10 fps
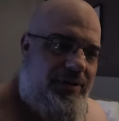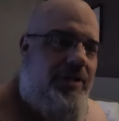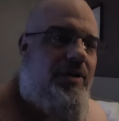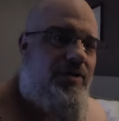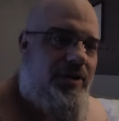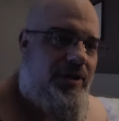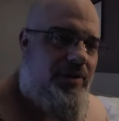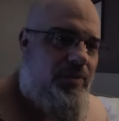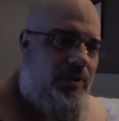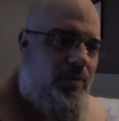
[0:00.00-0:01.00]
I'm gonna go get
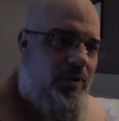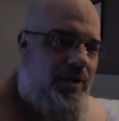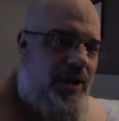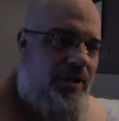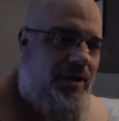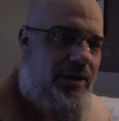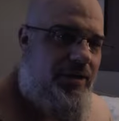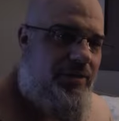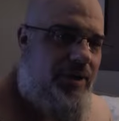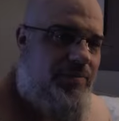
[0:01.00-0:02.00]
a quick workout
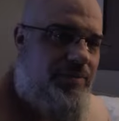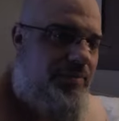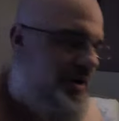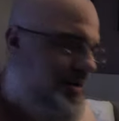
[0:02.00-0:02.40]
in, grab some